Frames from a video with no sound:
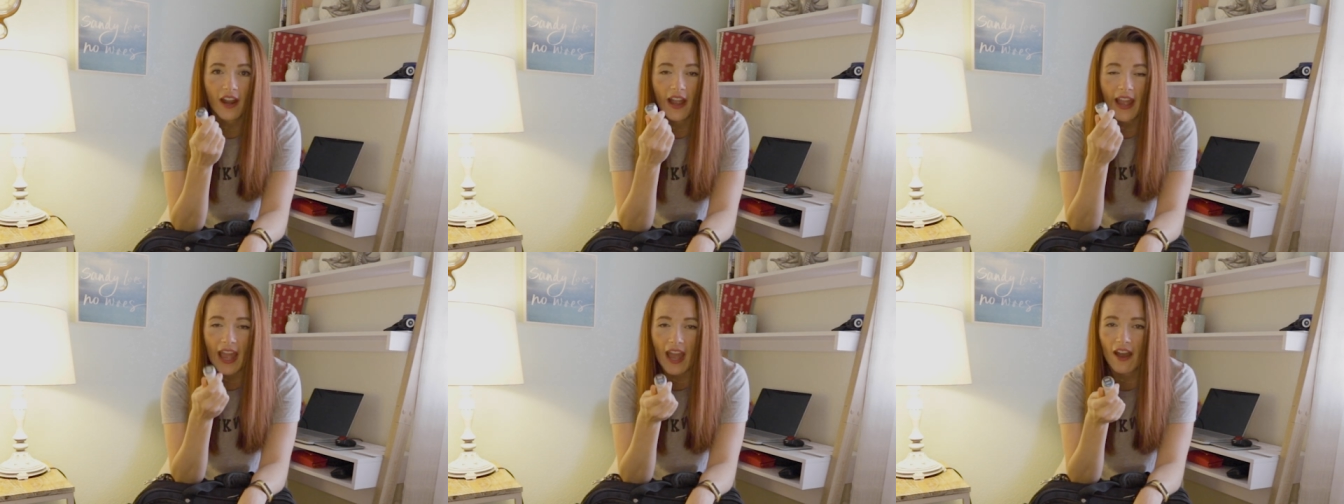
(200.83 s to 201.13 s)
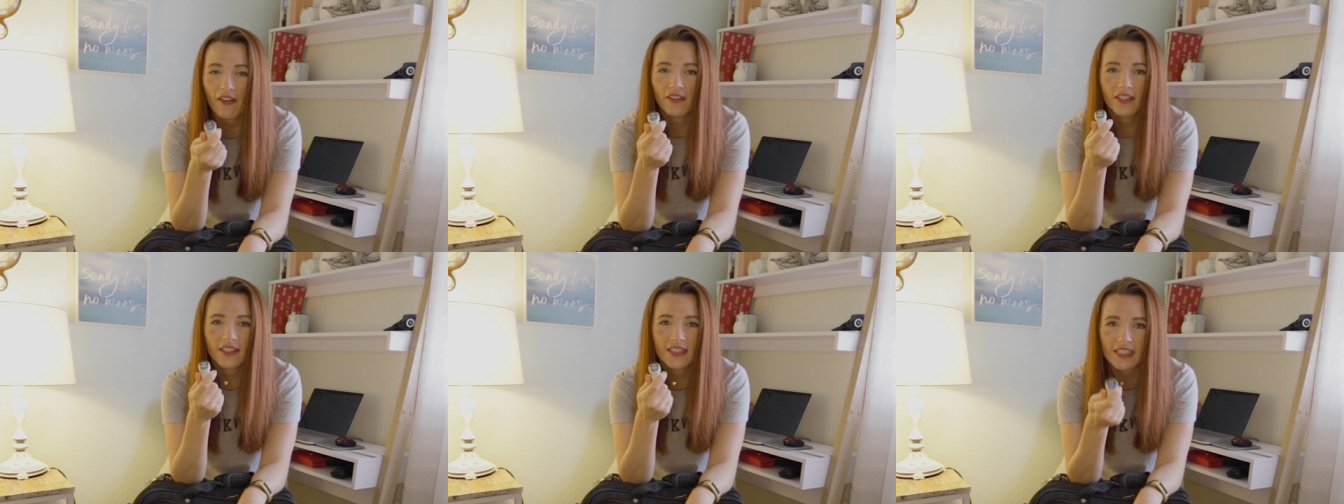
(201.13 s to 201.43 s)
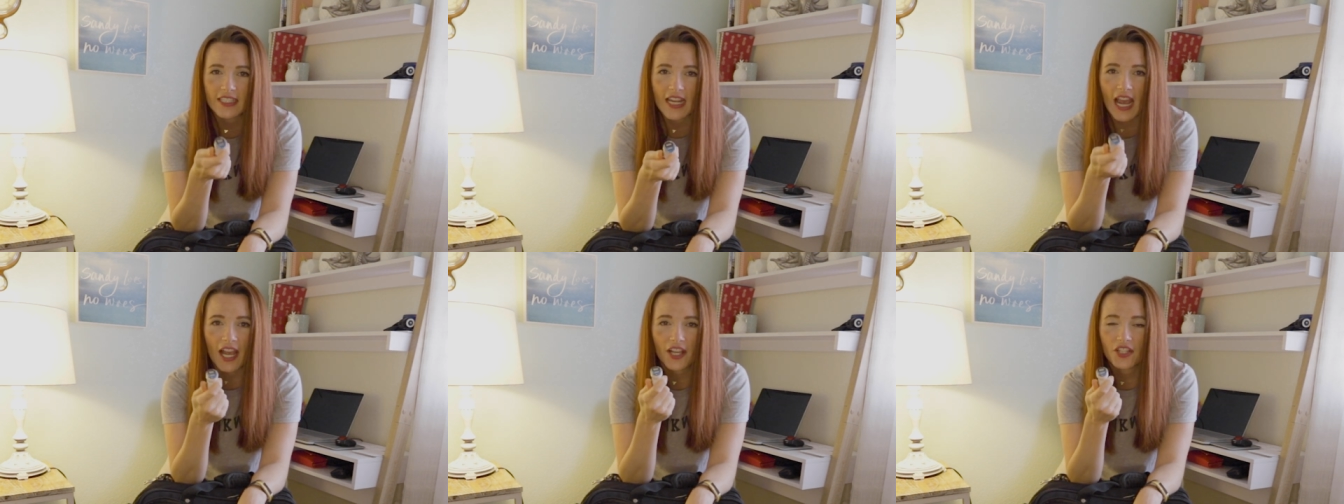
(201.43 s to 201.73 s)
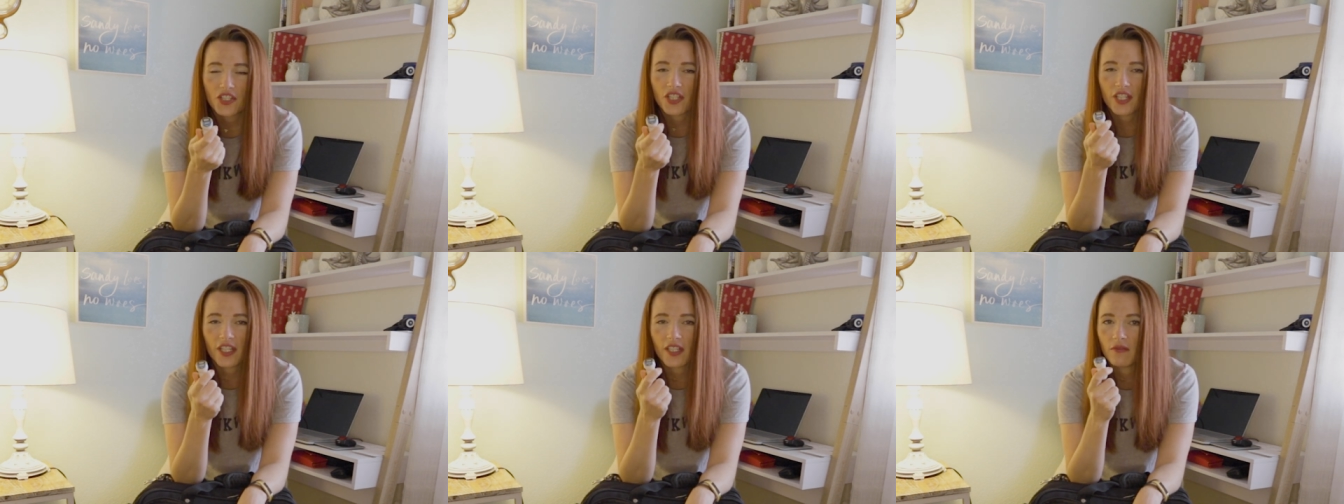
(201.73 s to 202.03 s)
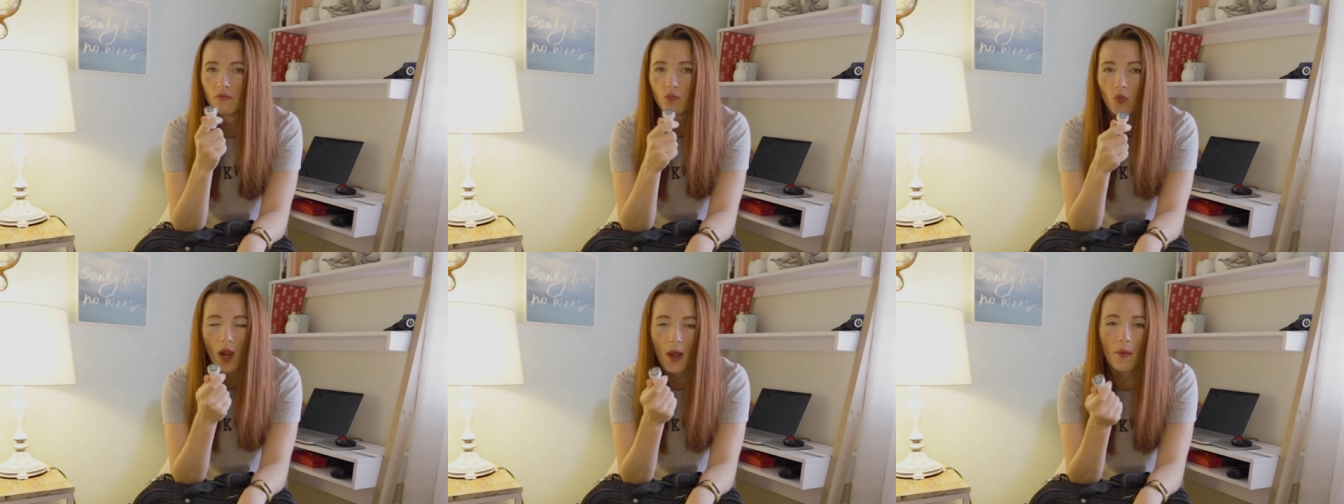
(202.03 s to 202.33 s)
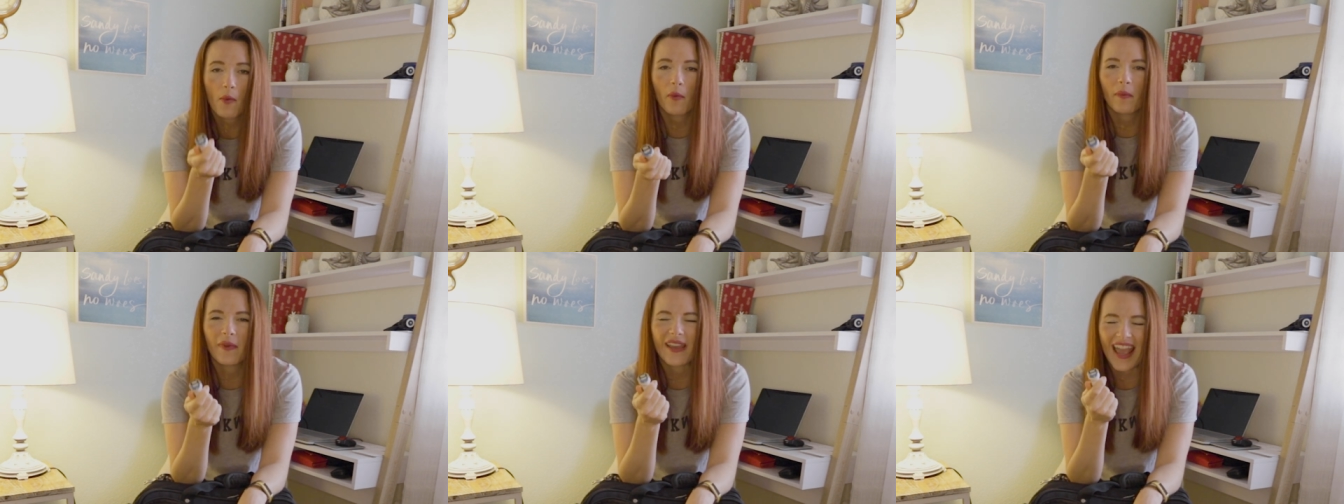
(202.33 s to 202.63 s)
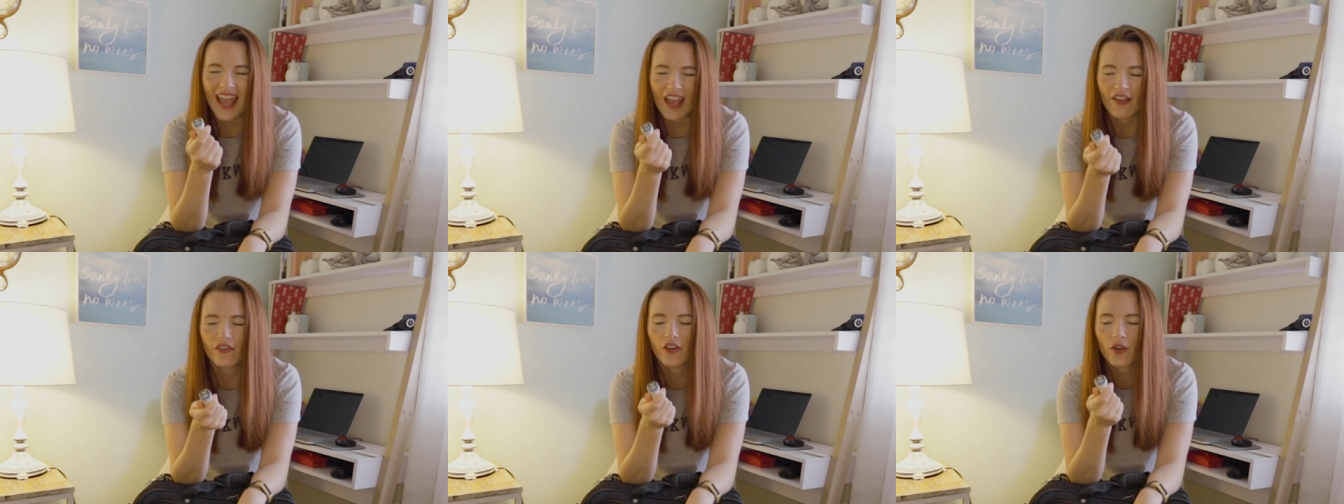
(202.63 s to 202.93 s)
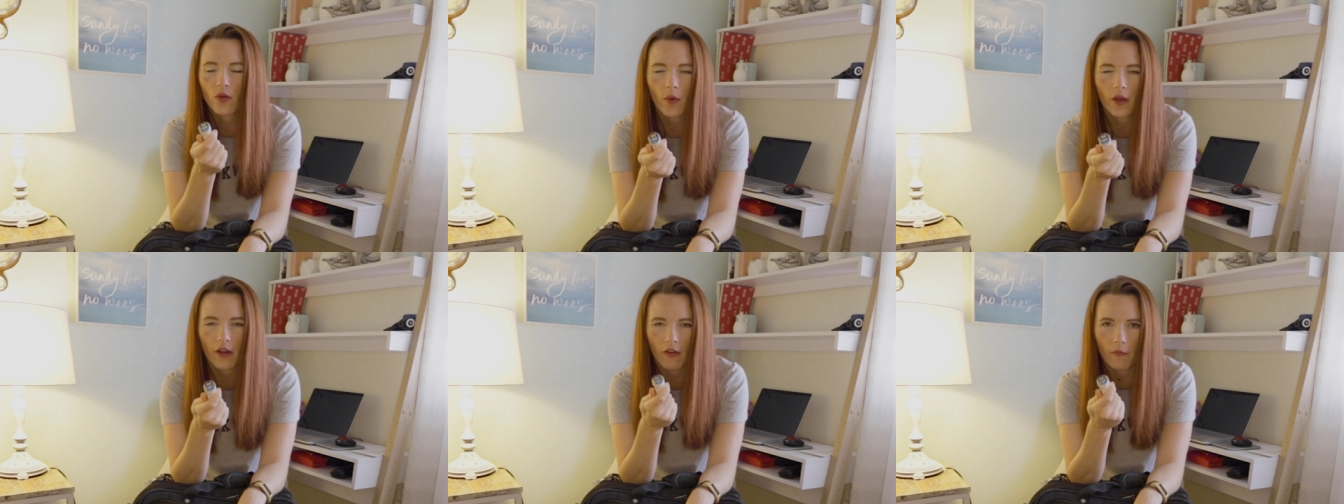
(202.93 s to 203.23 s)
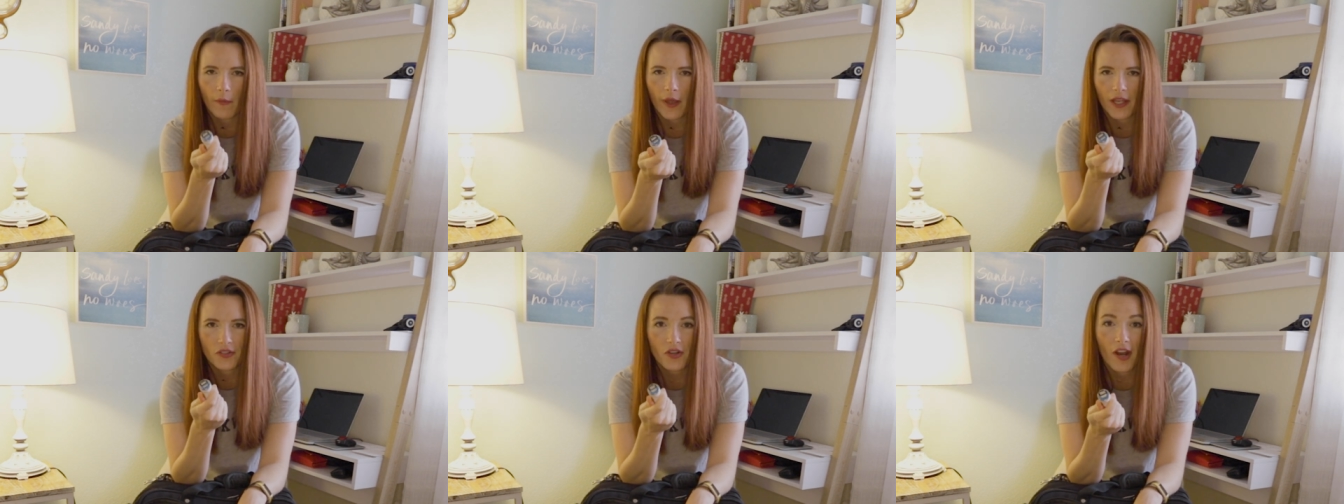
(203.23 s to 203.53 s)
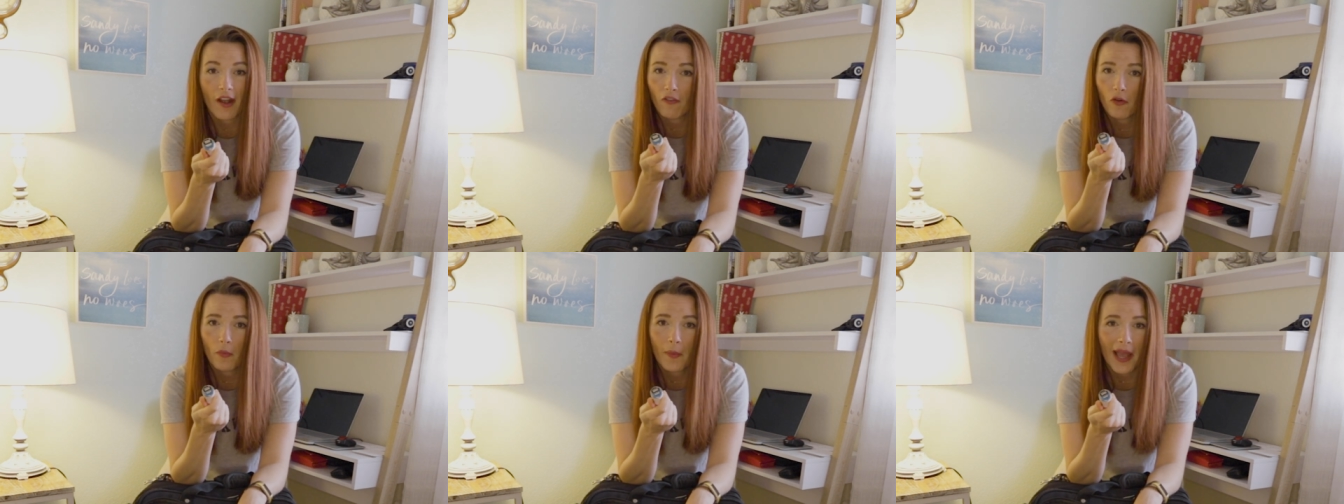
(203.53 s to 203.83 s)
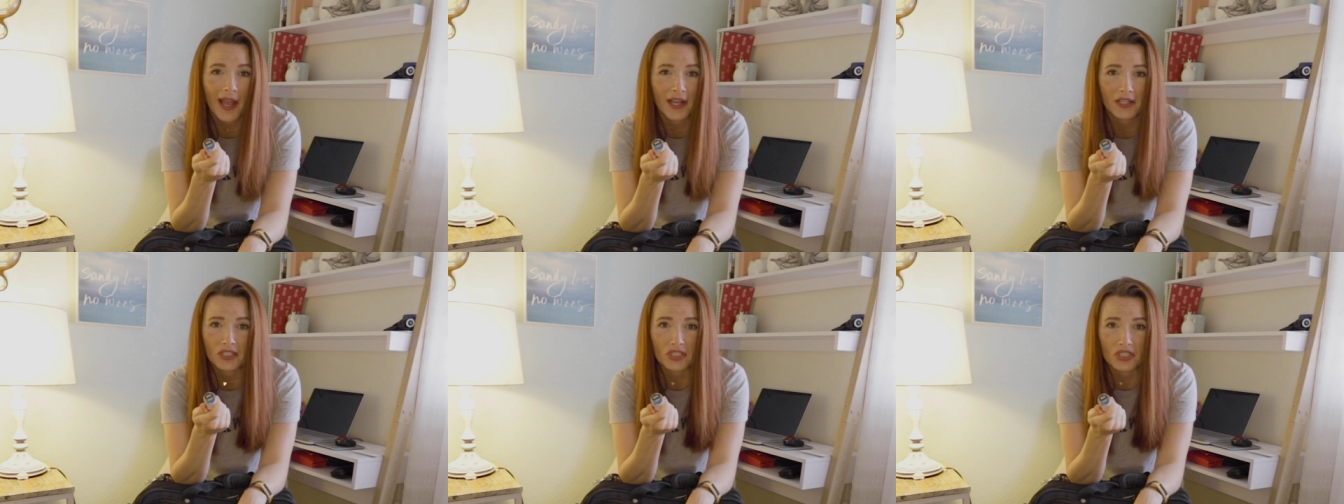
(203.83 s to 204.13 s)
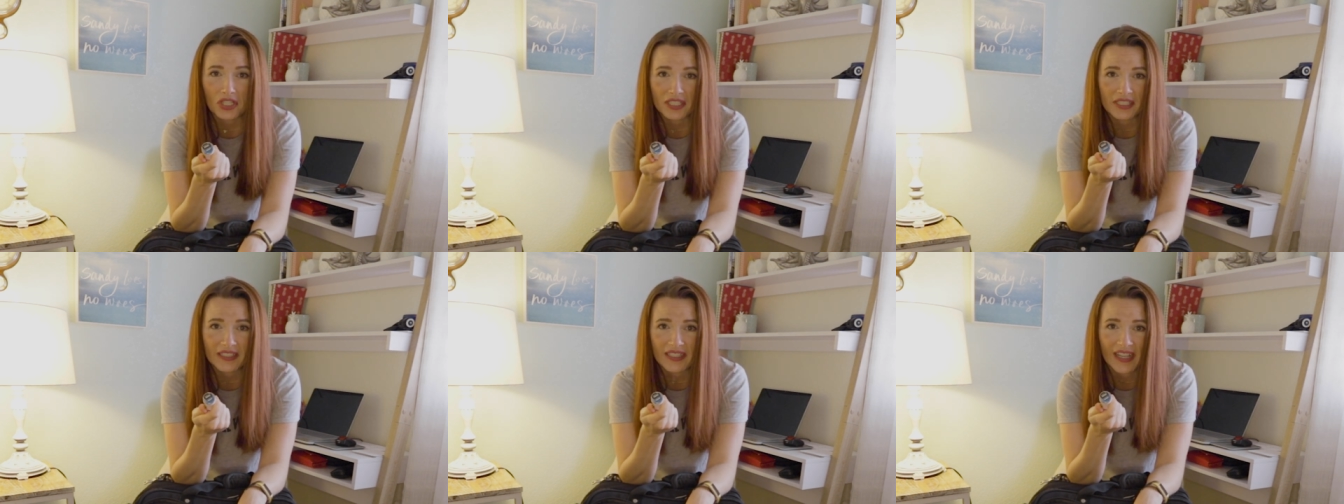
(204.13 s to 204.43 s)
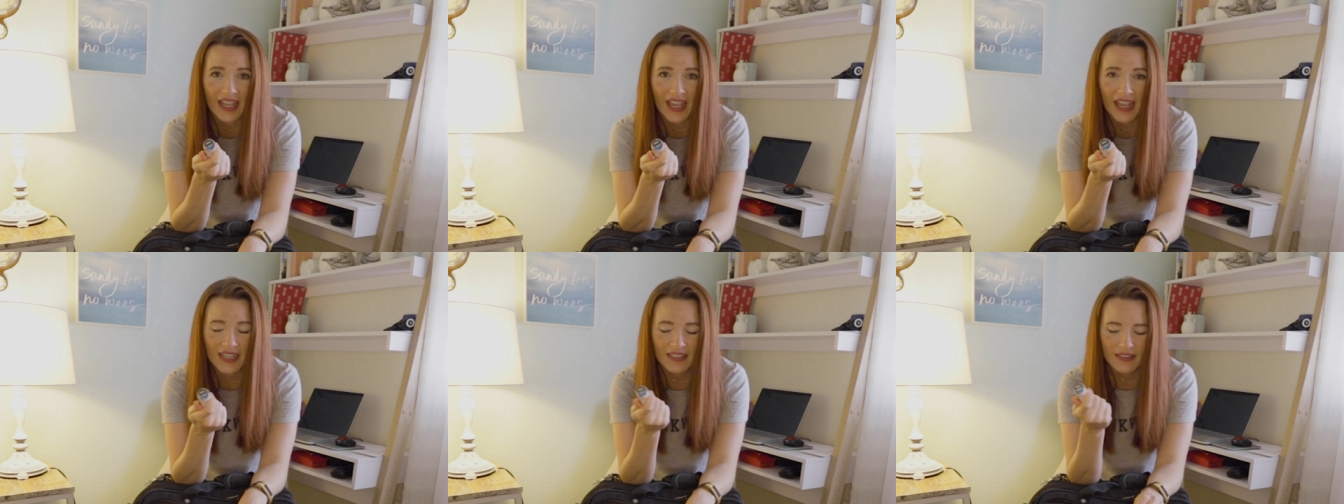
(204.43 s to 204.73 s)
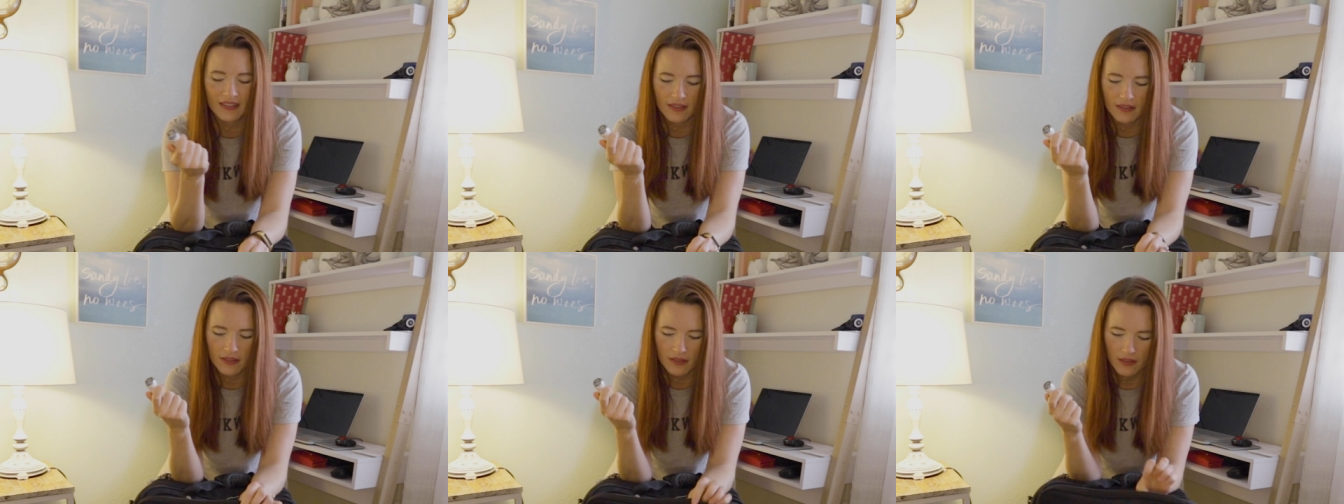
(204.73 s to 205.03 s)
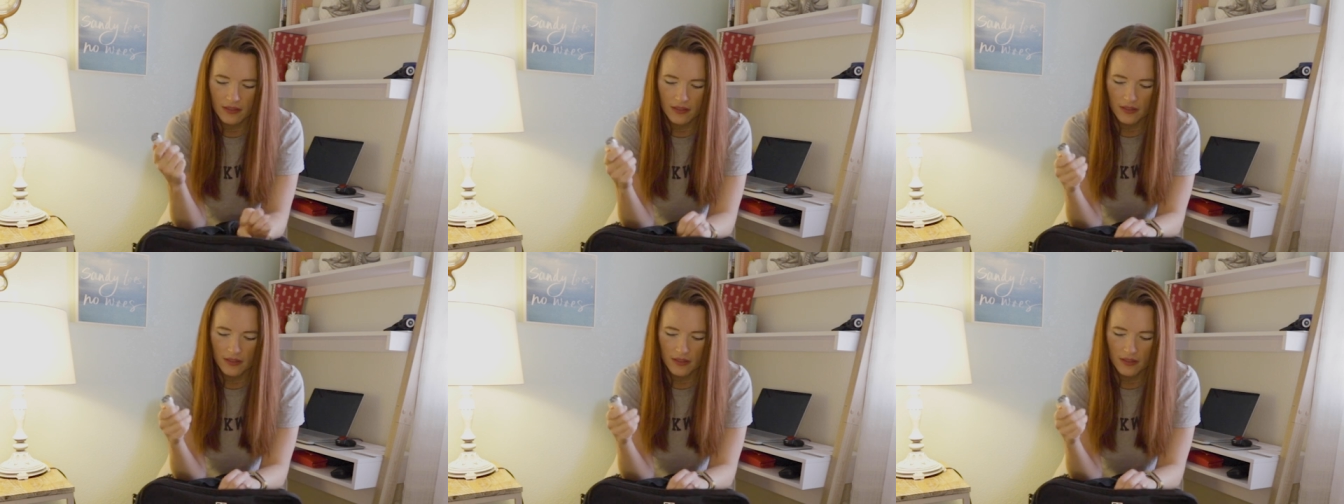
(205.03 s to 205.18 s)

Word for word: I have these stashed in probably every one of my travel bags just in case.